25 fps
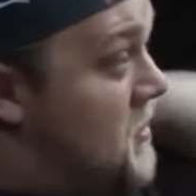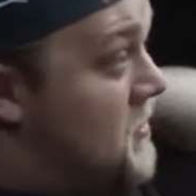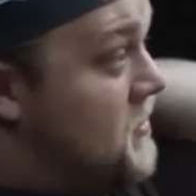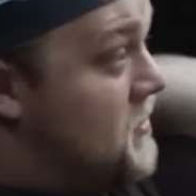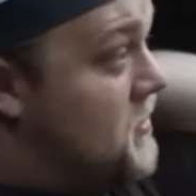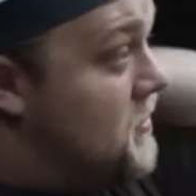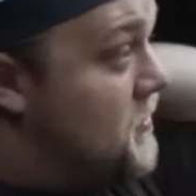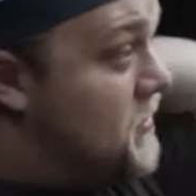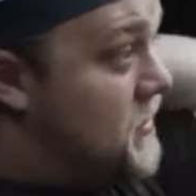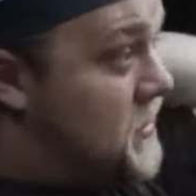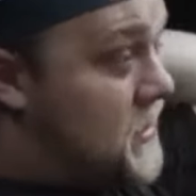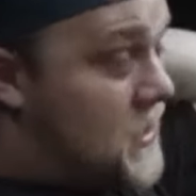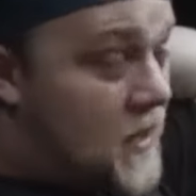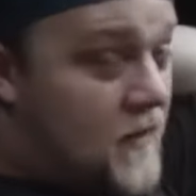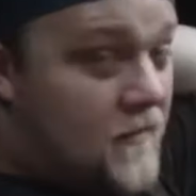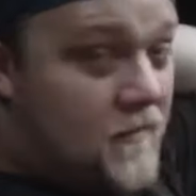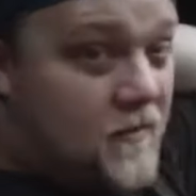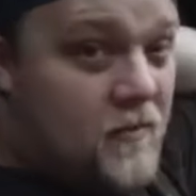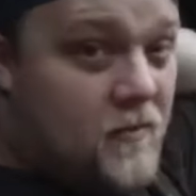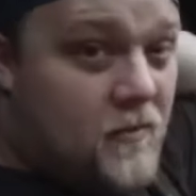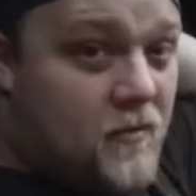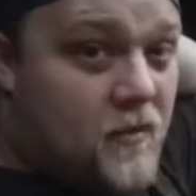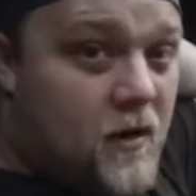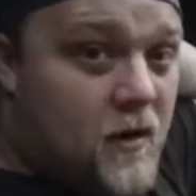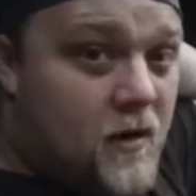So we saved
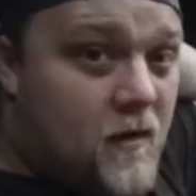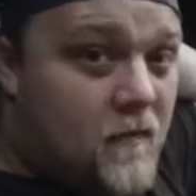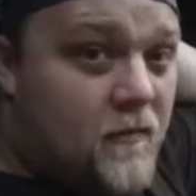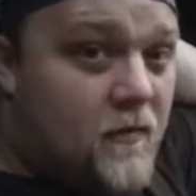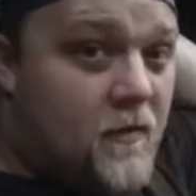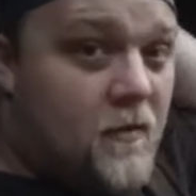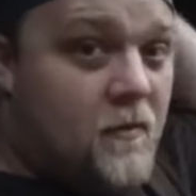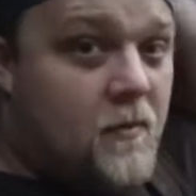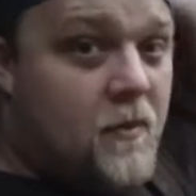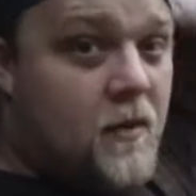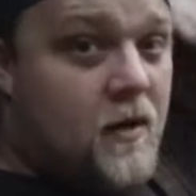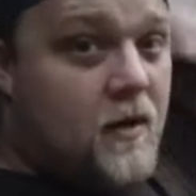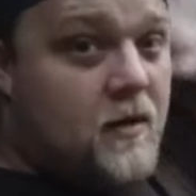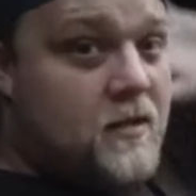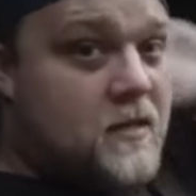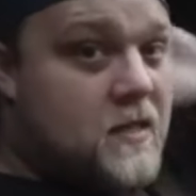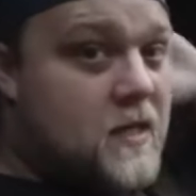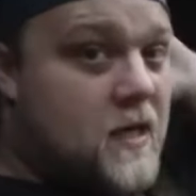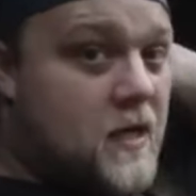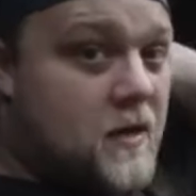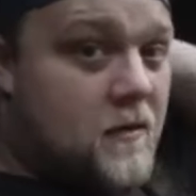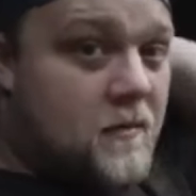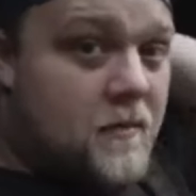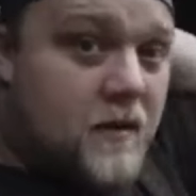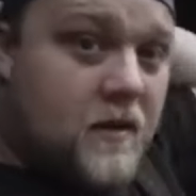him quite a few bucks
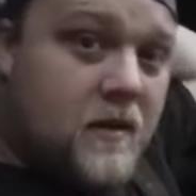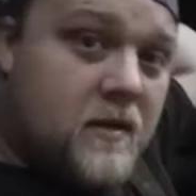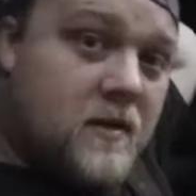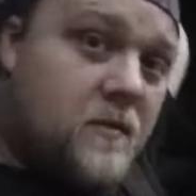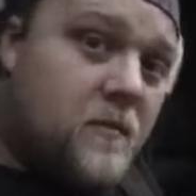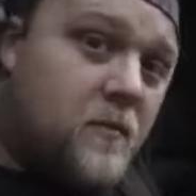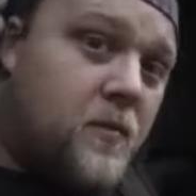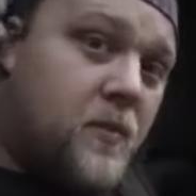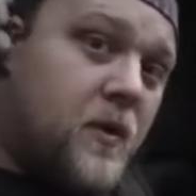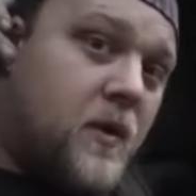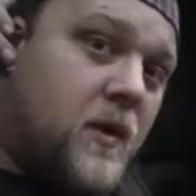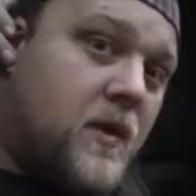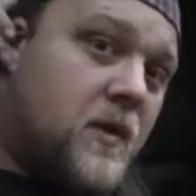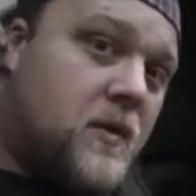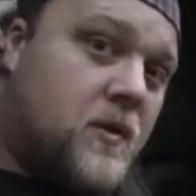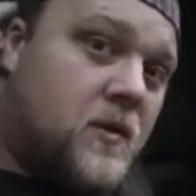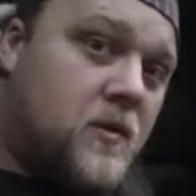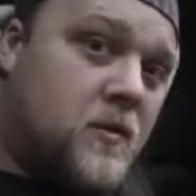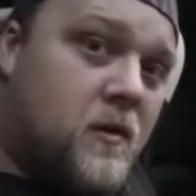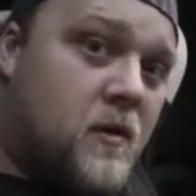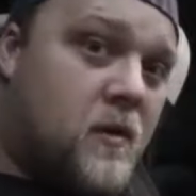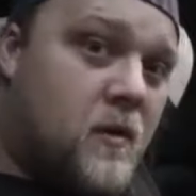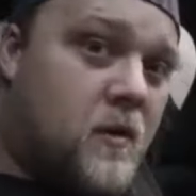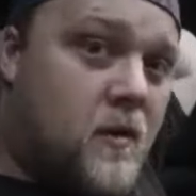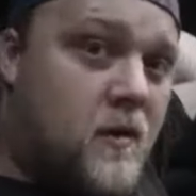there, because I'm pretty
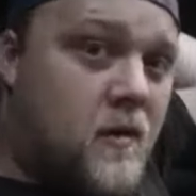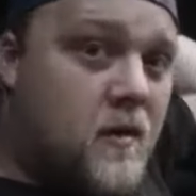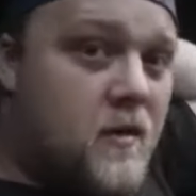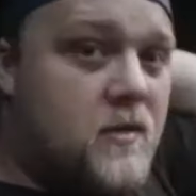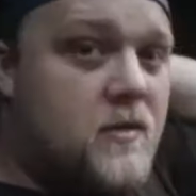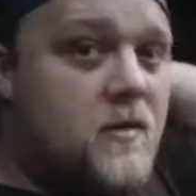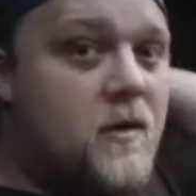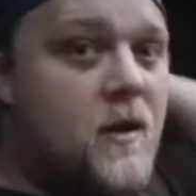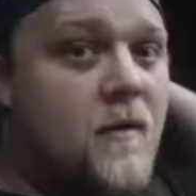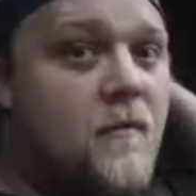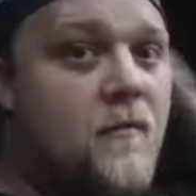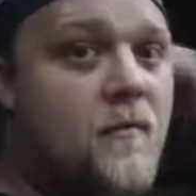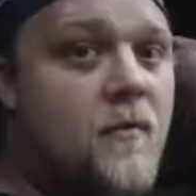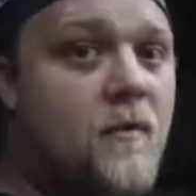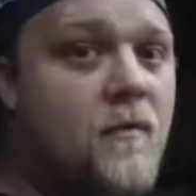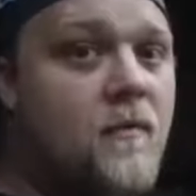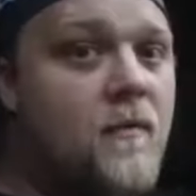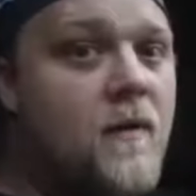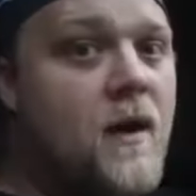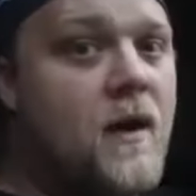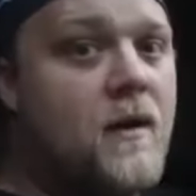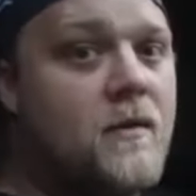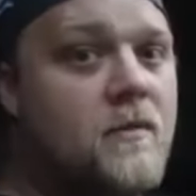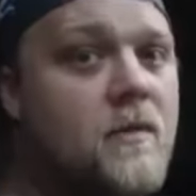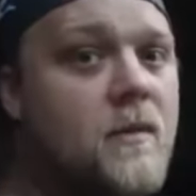sure straight from the
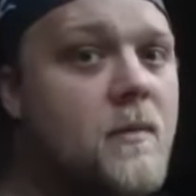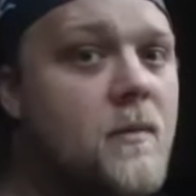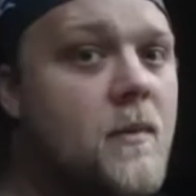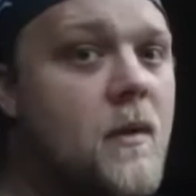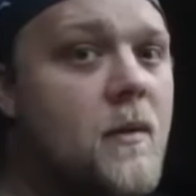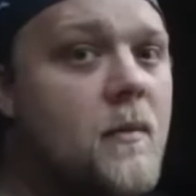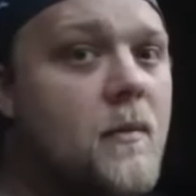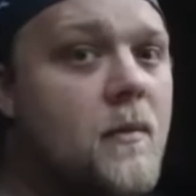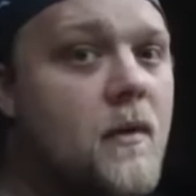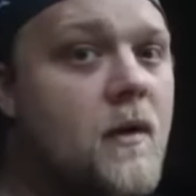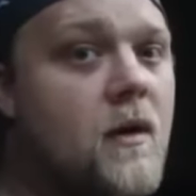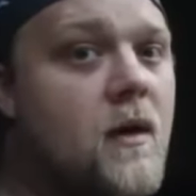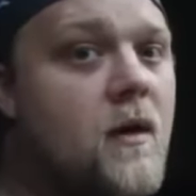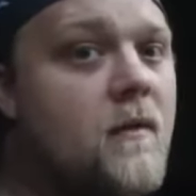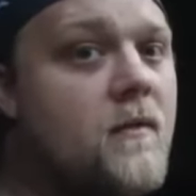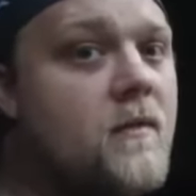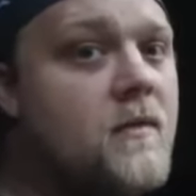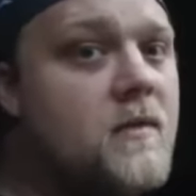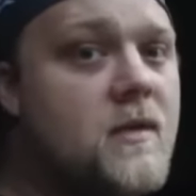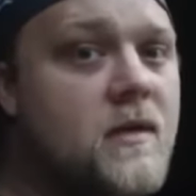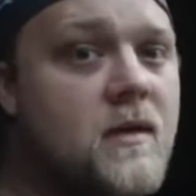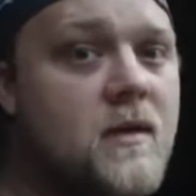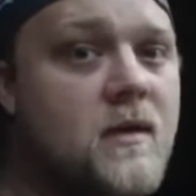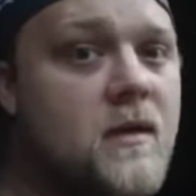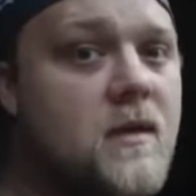factory bumper cover
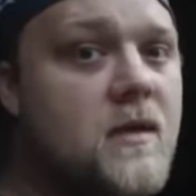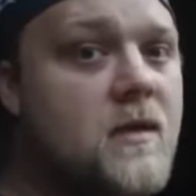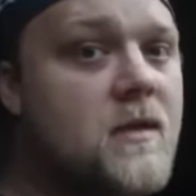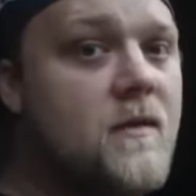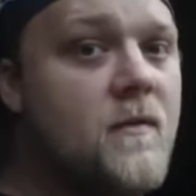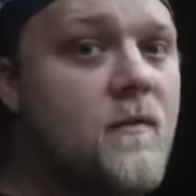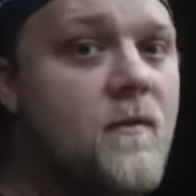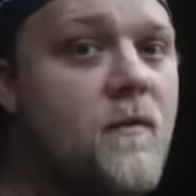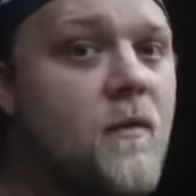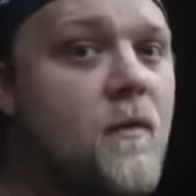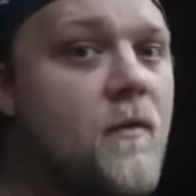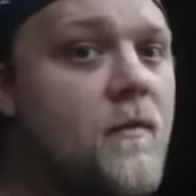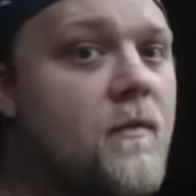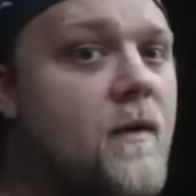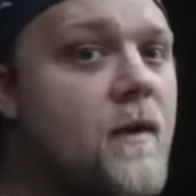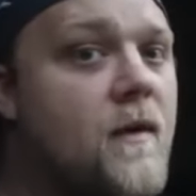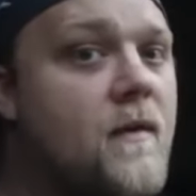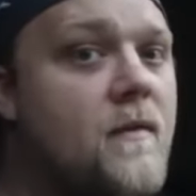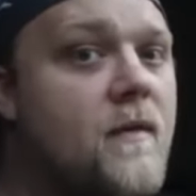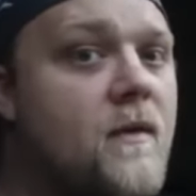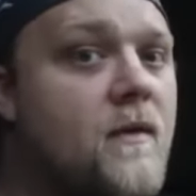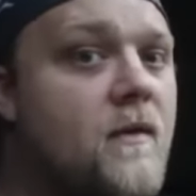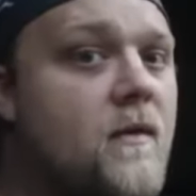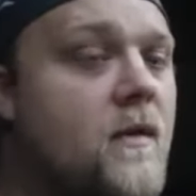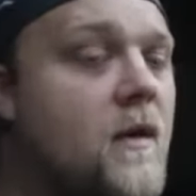is at least $400 or
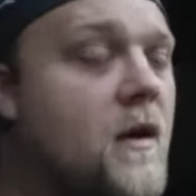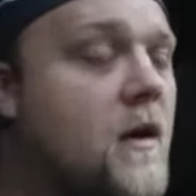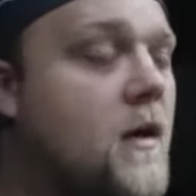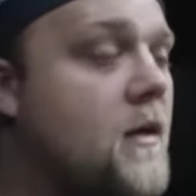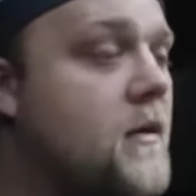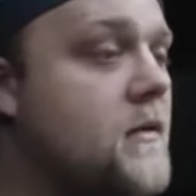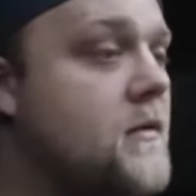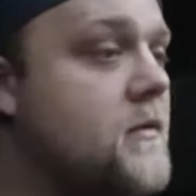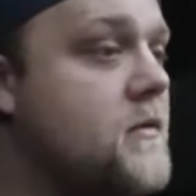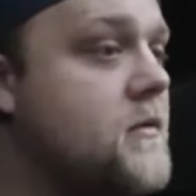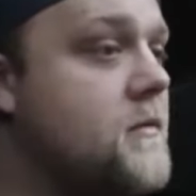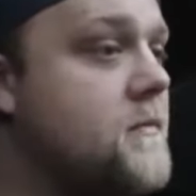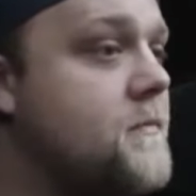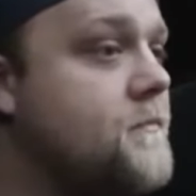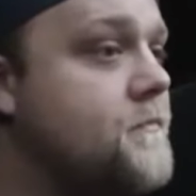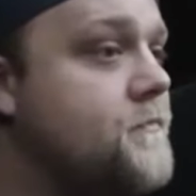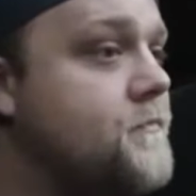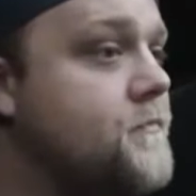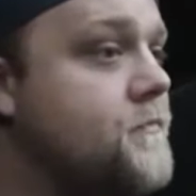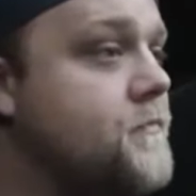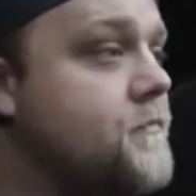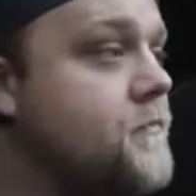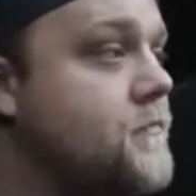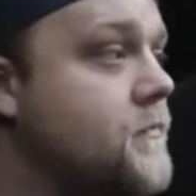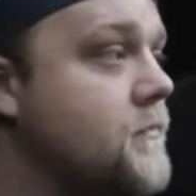$500,
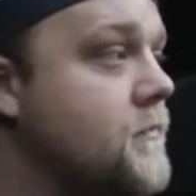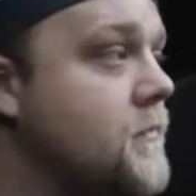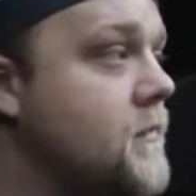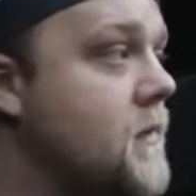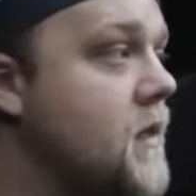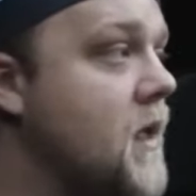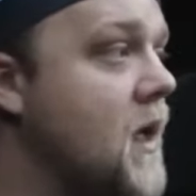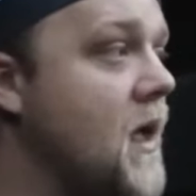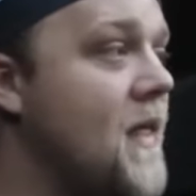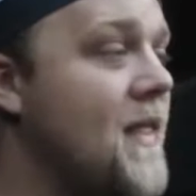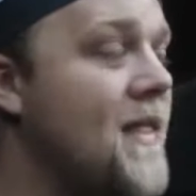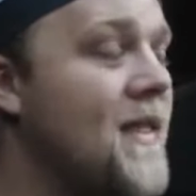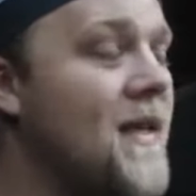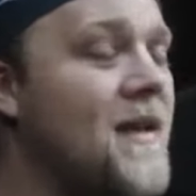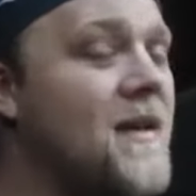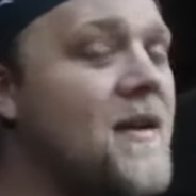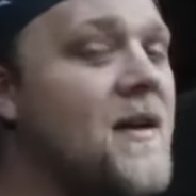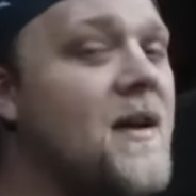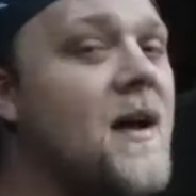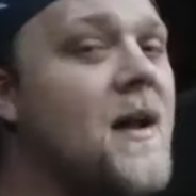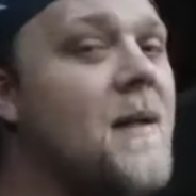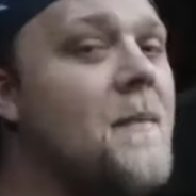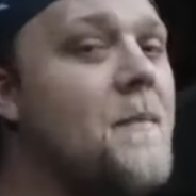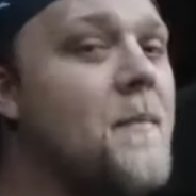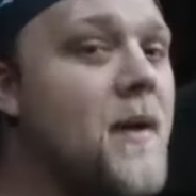and then you
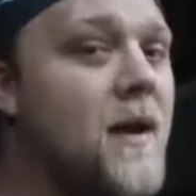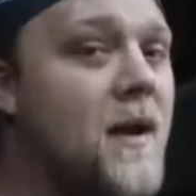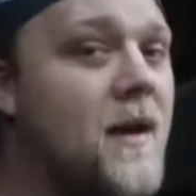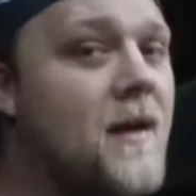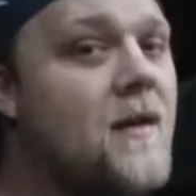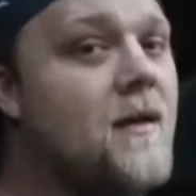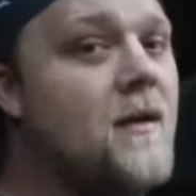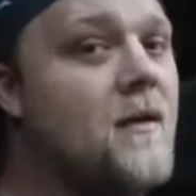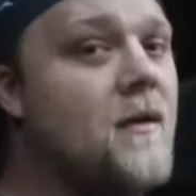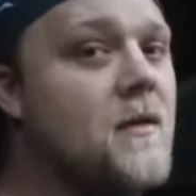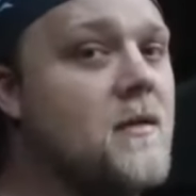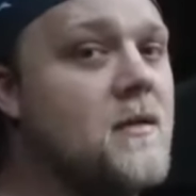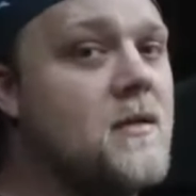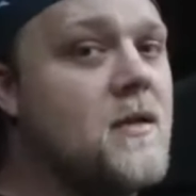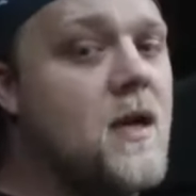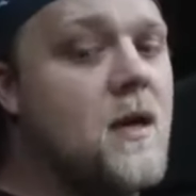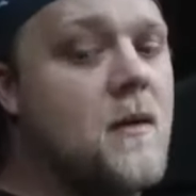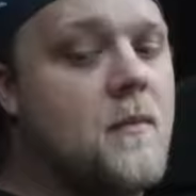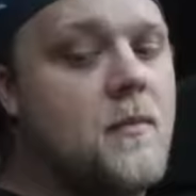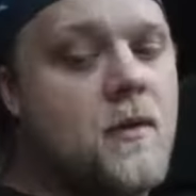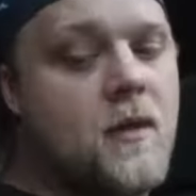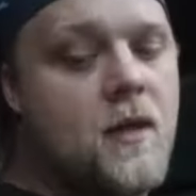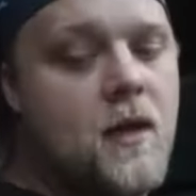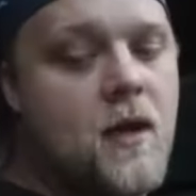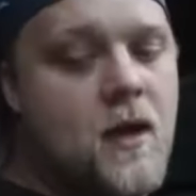got to paint it on
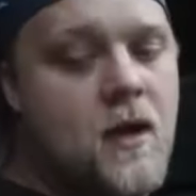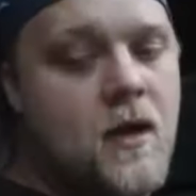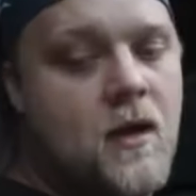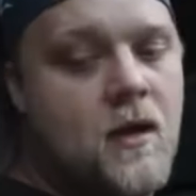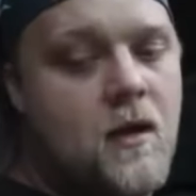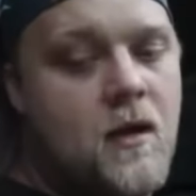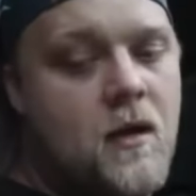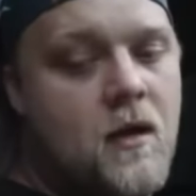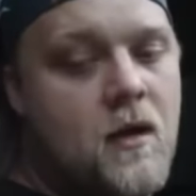top of that.